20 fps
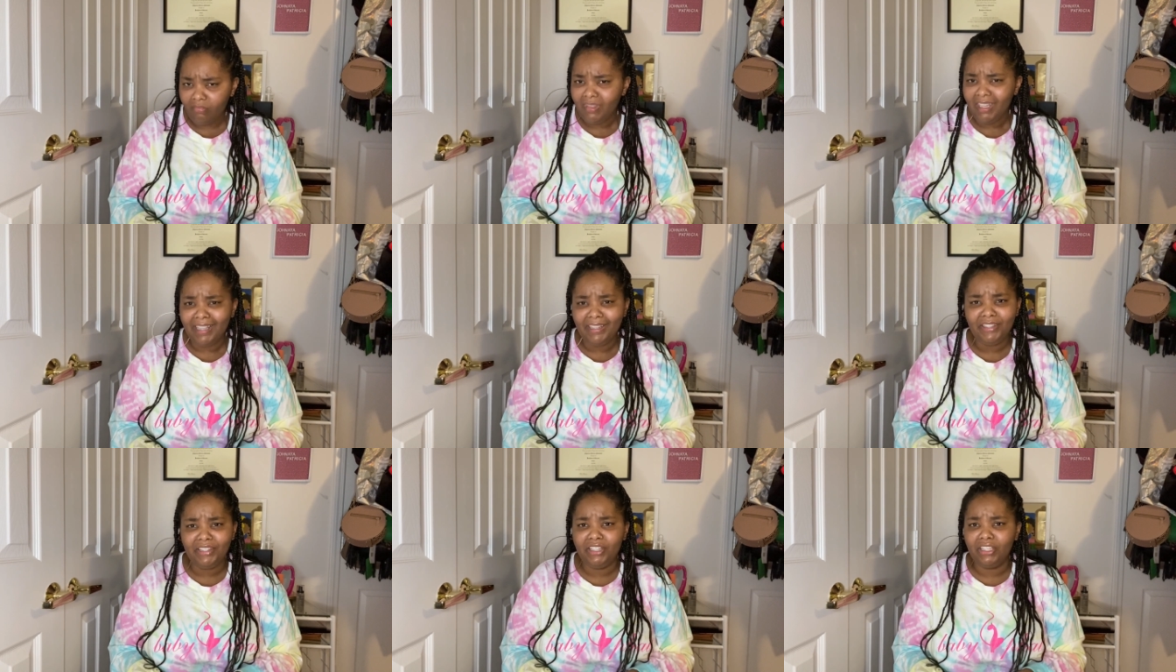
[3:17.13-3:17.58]

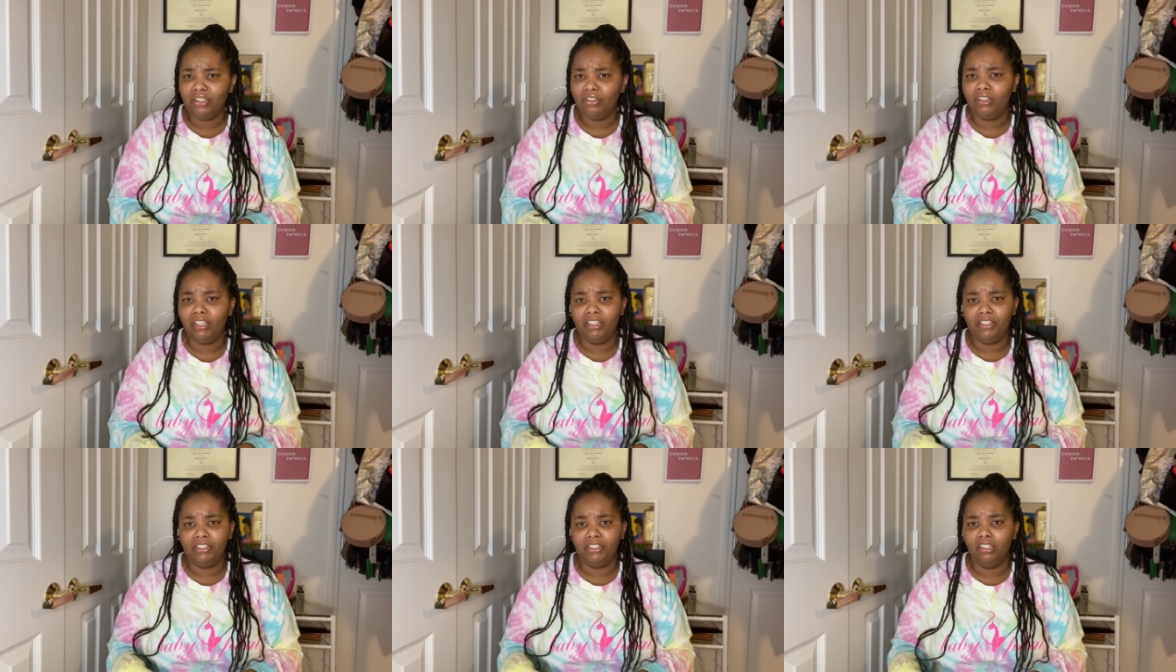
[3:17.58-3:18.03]
still, they're
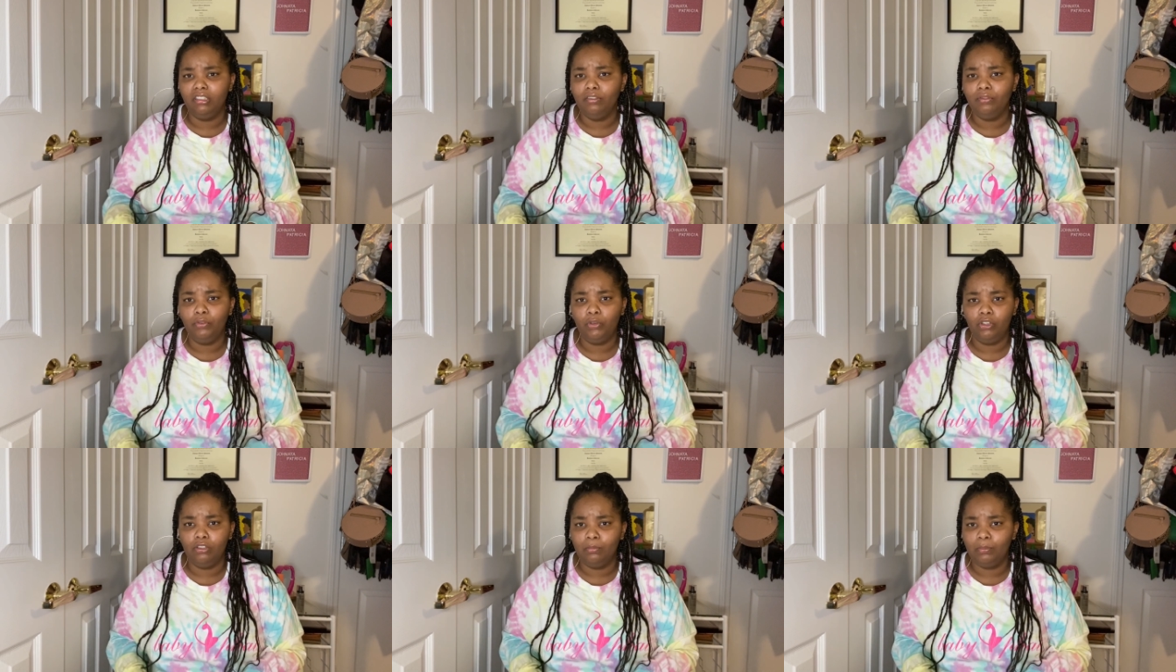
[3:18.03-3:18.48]
still
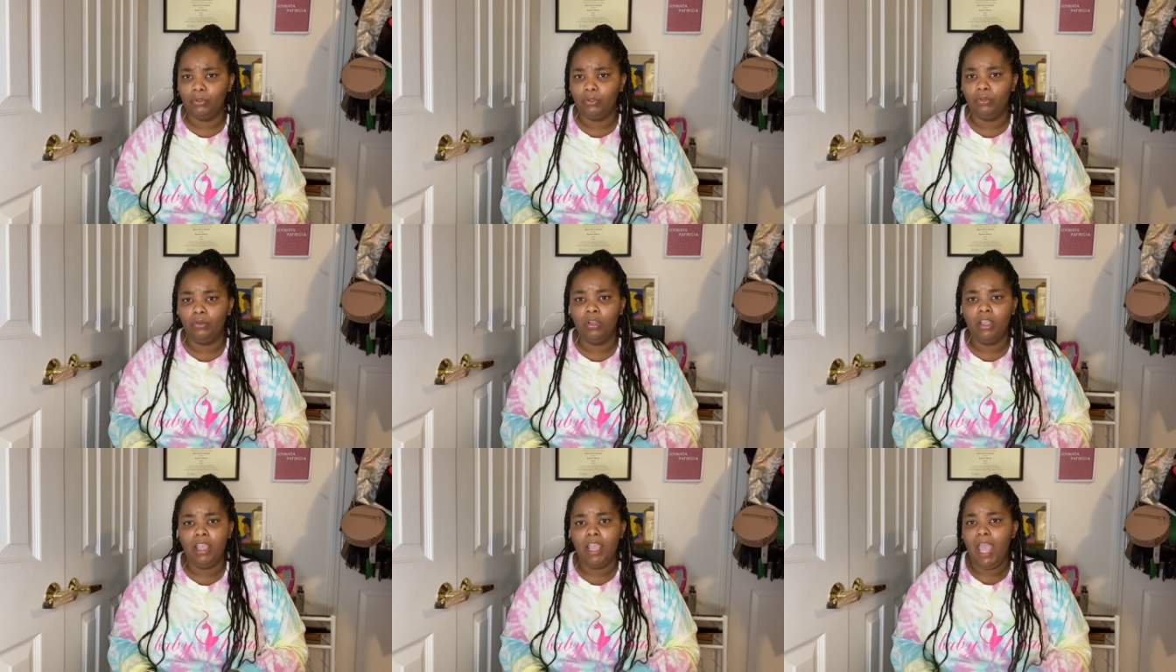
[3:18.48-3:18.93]
affordable.
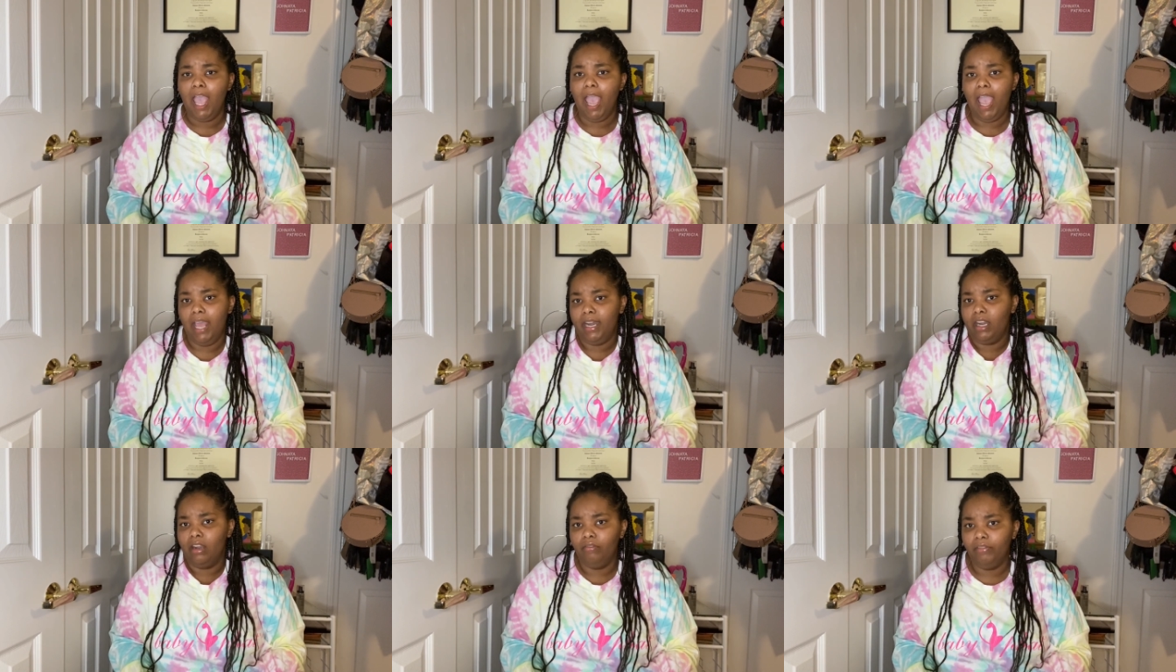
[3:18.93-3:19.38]
And
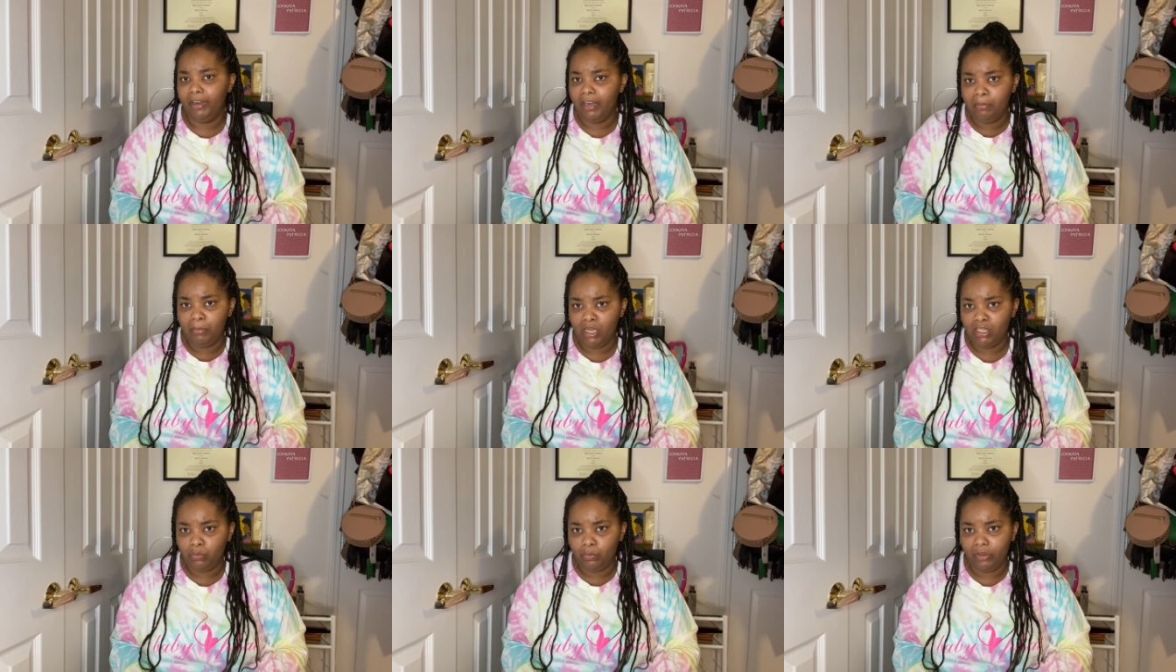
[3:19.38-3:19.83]
they're very
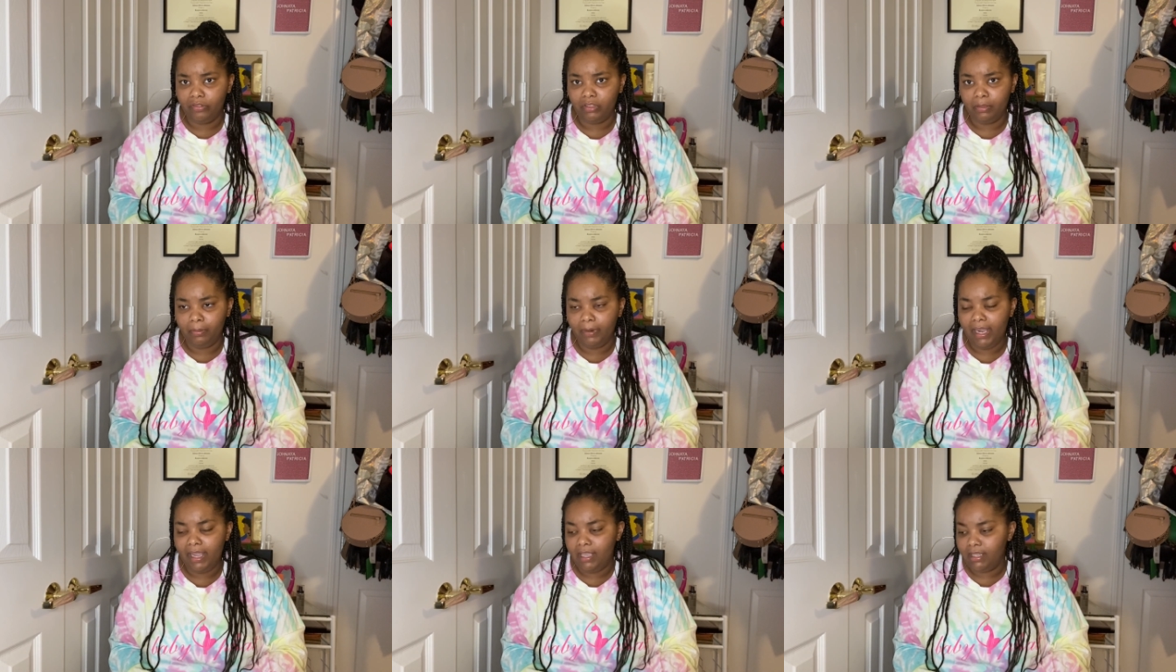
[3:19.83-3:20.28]
much worth the
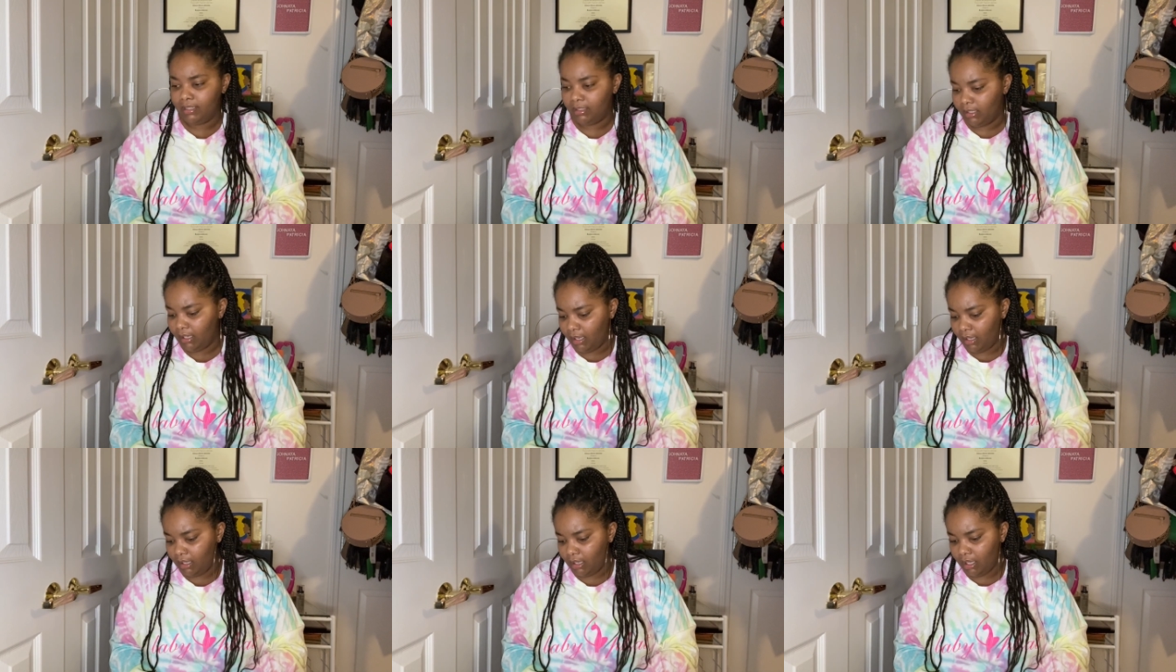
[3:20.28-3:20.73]
price.
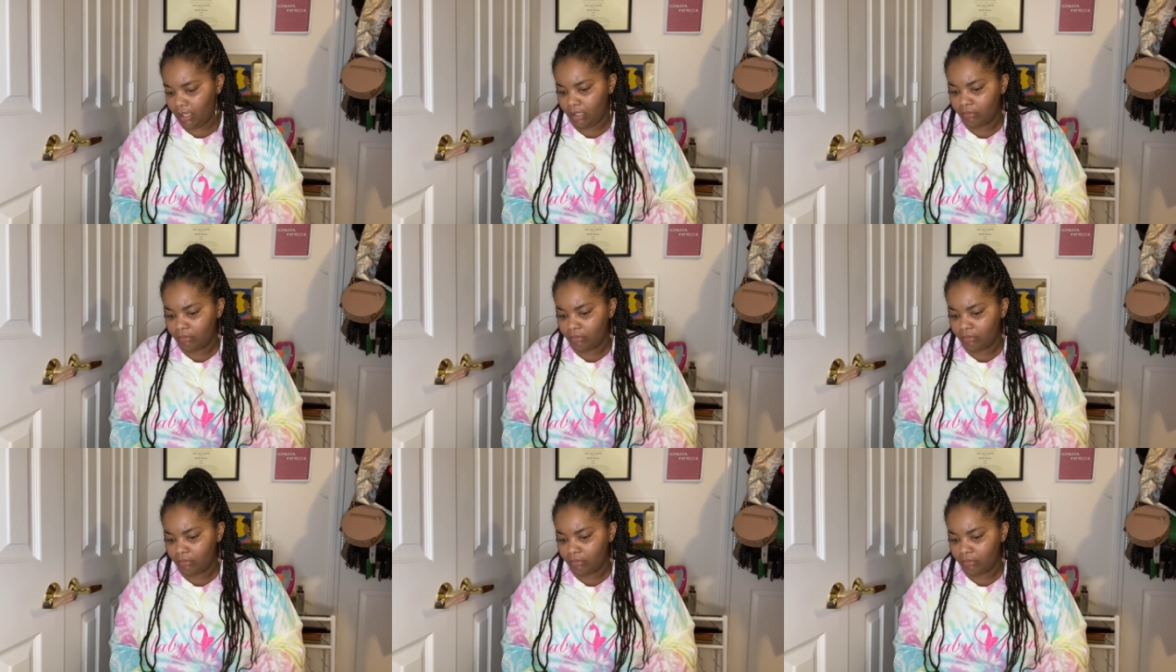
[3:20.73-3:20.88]
Like,